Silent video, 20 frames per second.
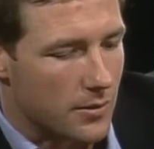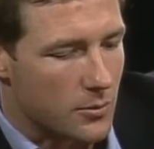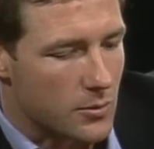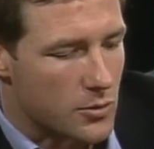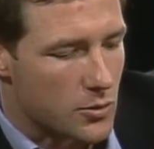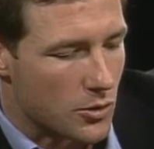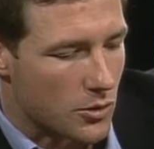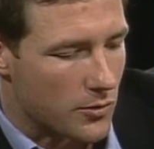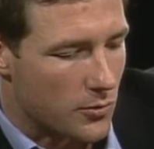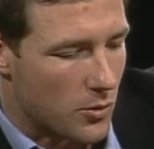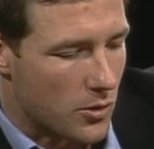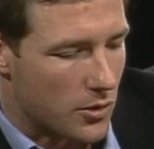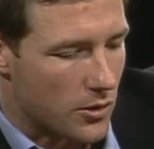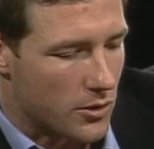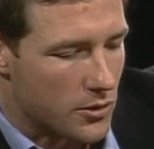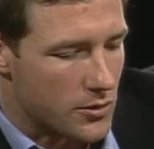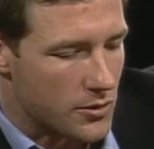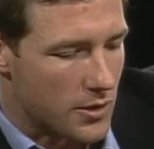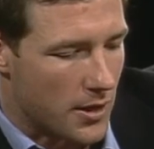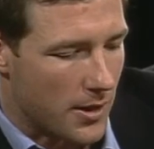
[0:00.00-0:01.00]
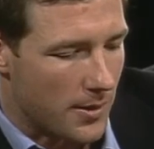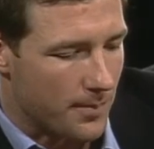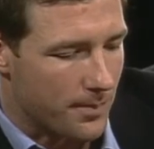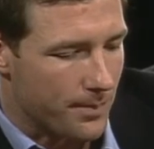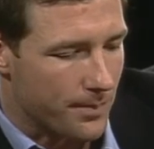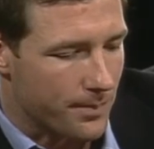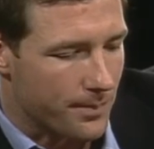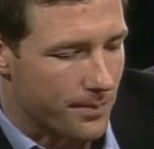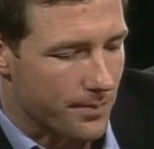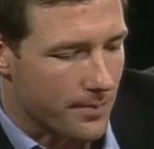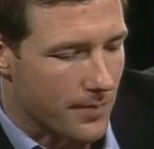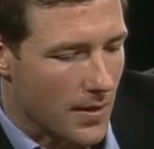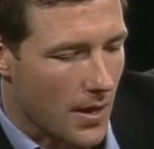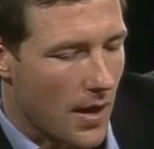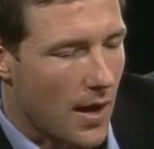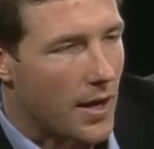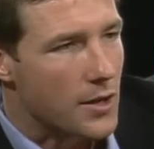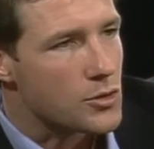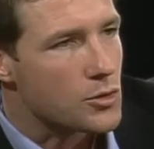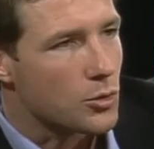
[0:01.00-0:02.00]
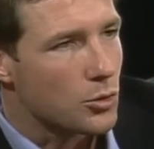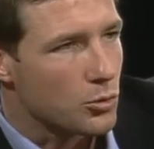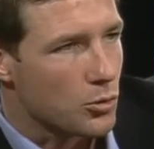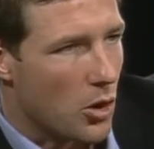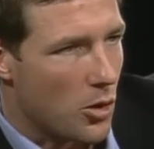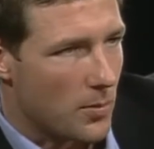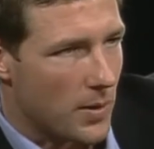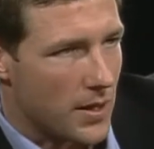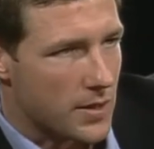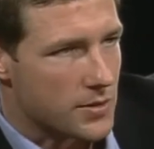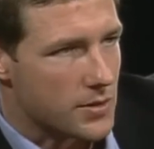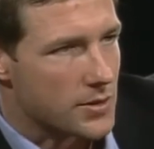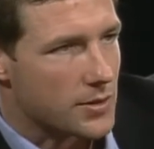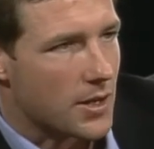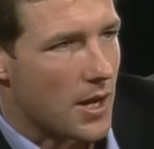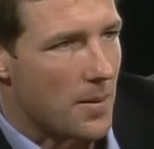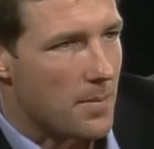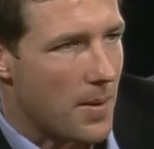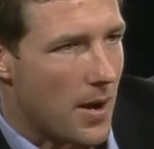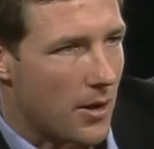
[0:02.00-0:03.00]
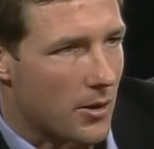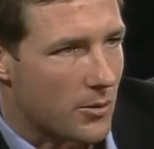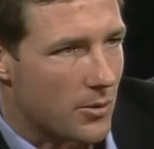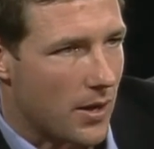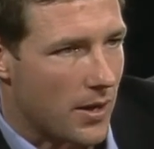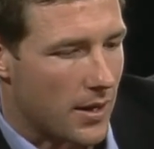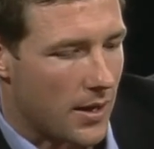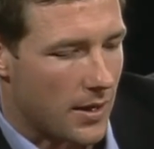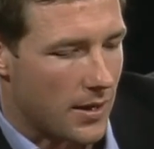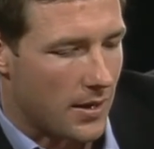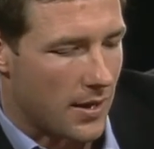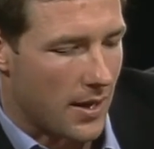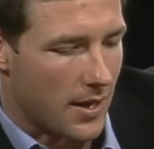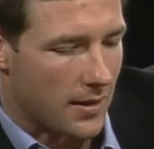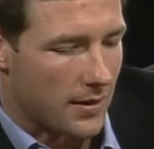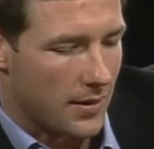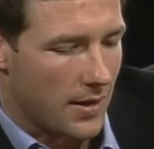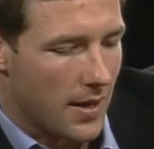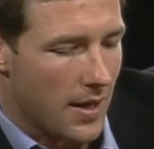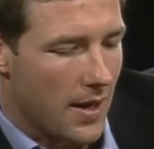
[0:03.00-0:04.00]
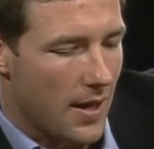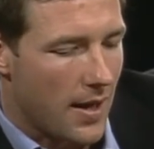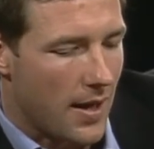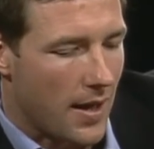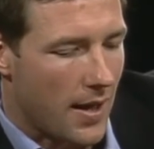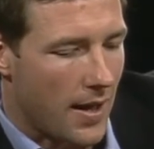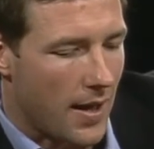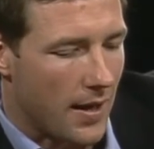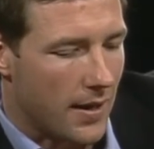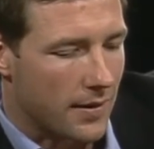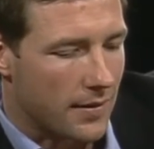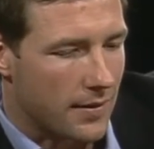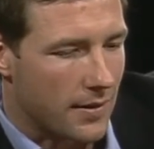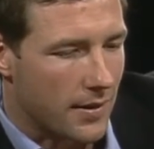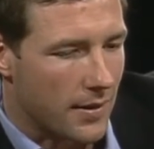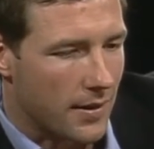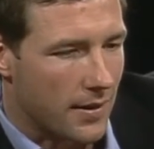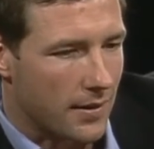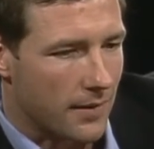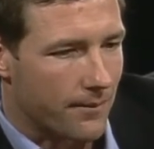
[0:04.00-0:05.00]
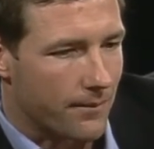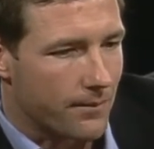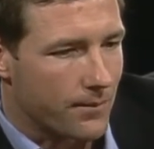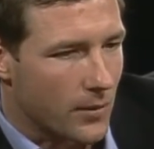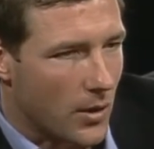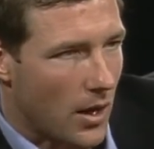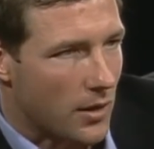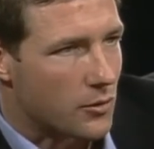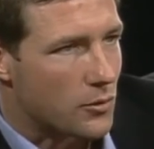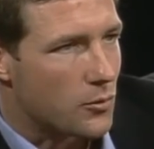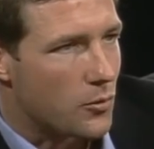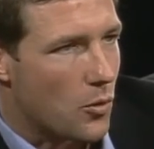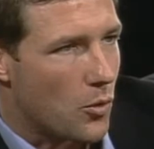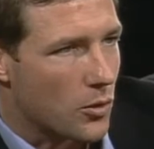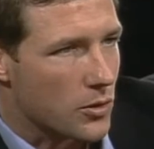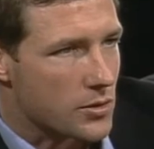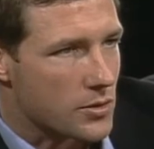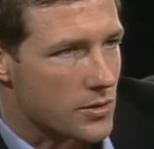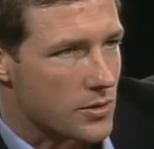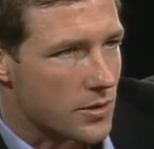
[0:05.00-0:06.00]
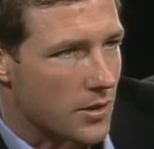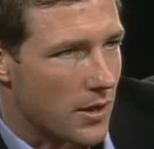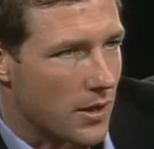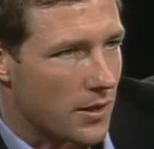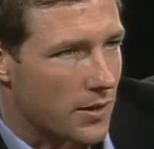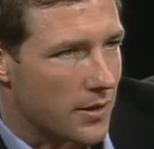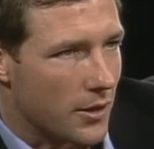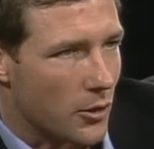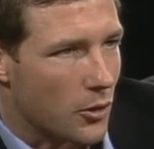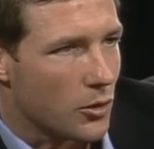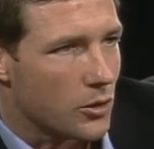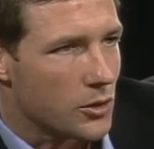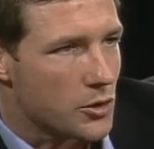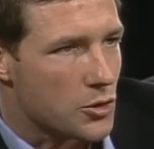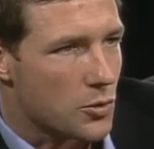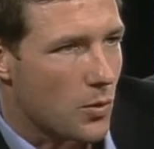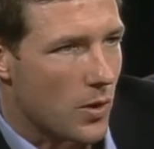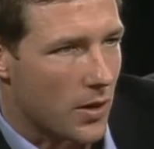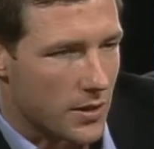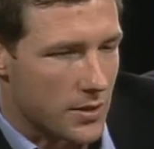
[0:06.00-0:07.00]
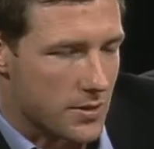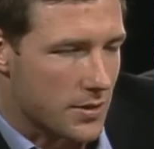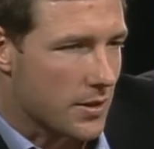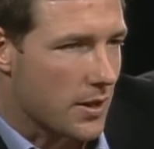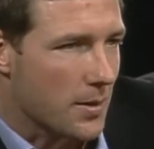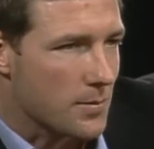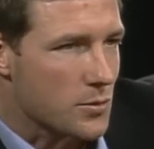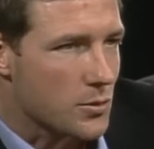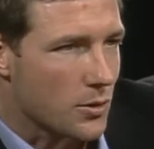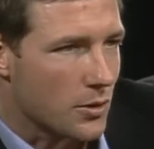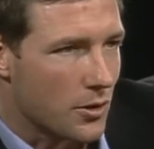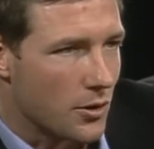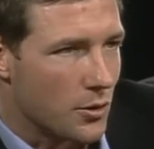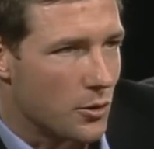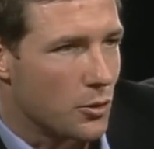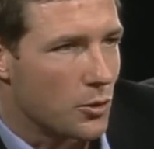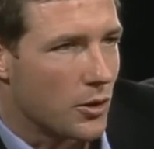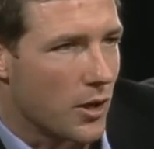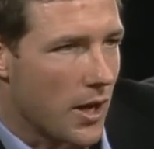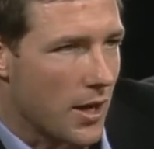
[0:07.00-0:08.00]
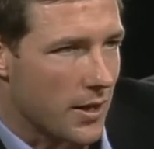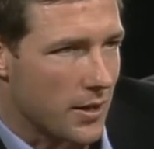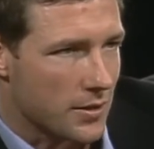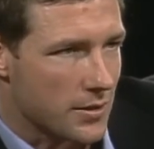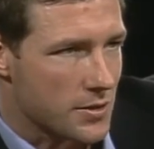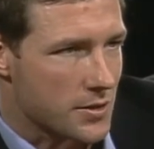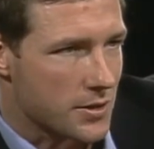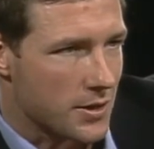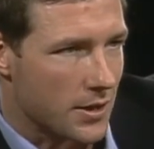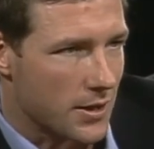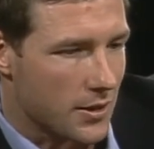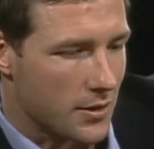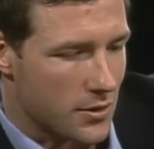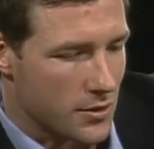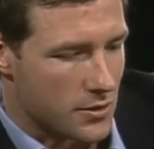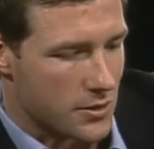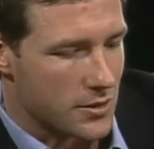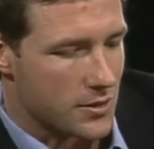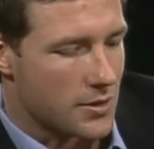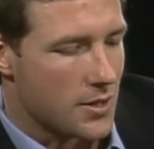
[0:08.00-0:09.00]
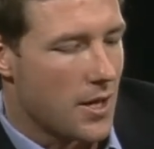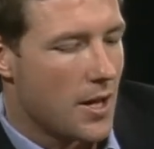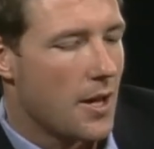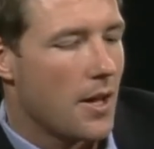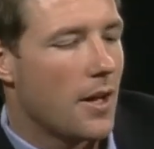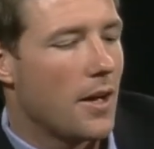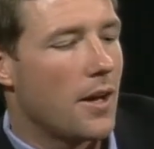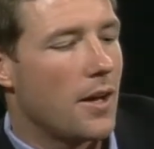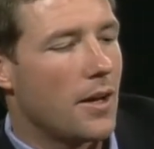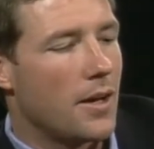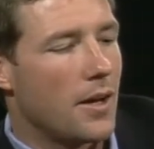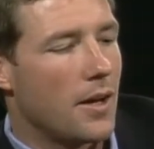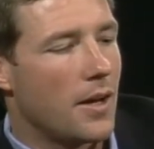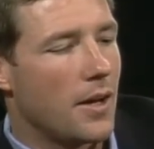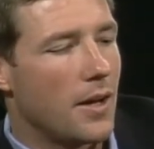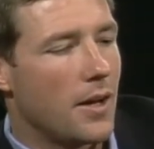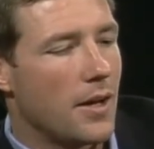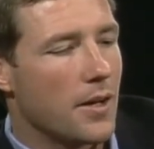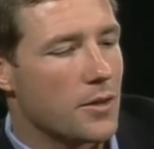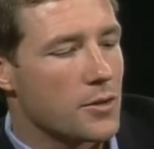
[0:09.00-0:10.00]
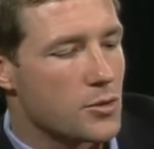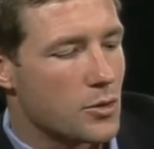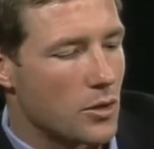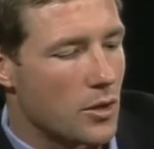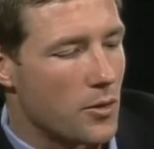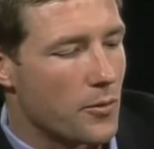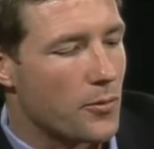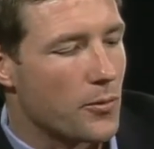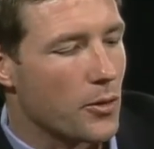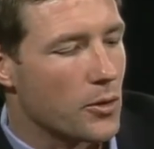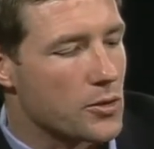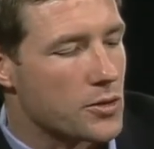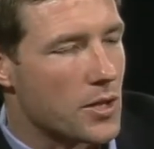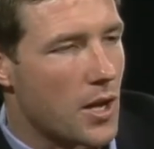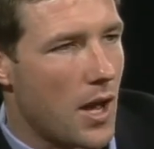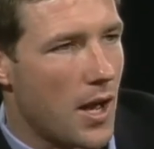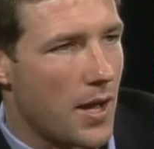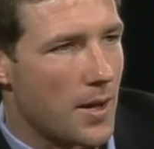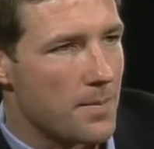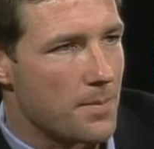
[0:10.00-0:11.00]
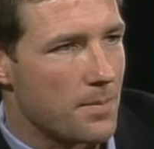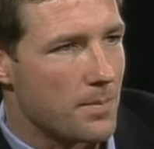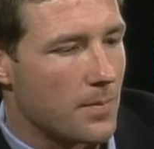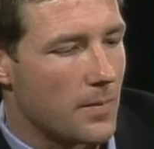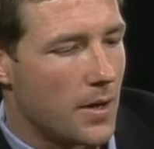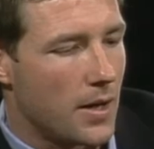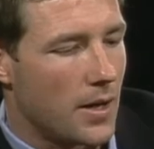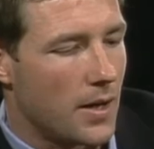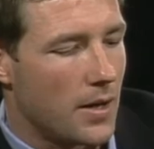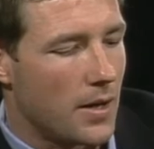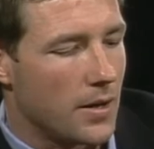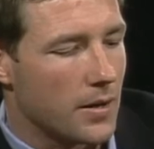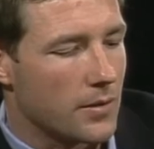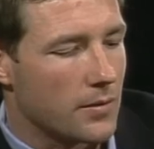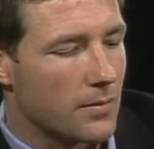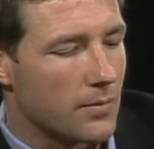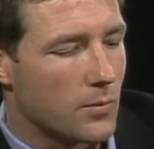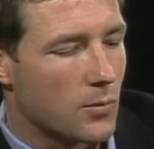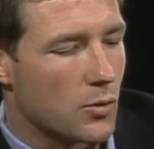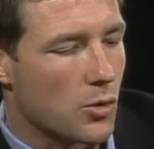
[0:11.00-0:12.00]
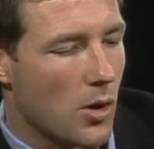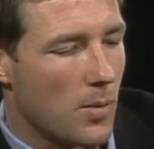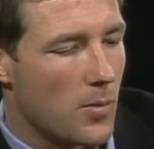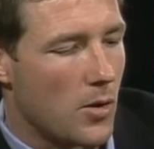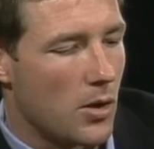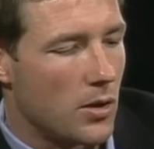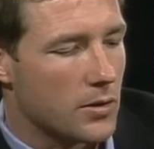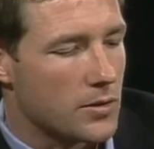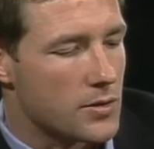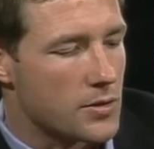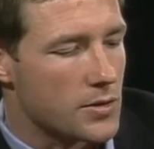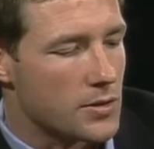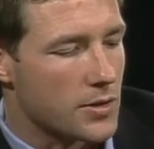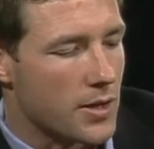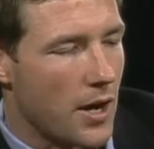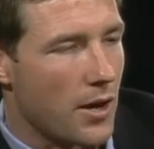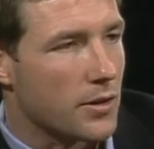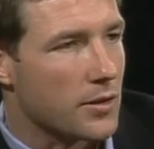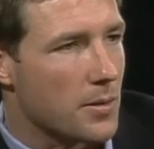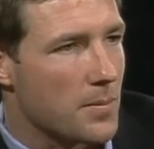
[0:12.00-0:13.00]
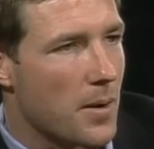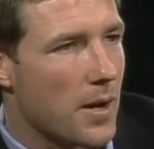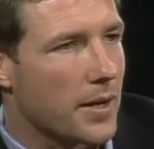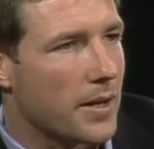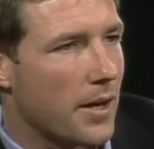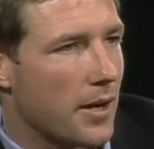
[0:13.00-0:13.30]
was sort of one of those high school romances, got married right out of that, and got divorced in their early 20s, and I'm sort of the new guy on the scene. And this is sort of the first time Krumholtz's character and my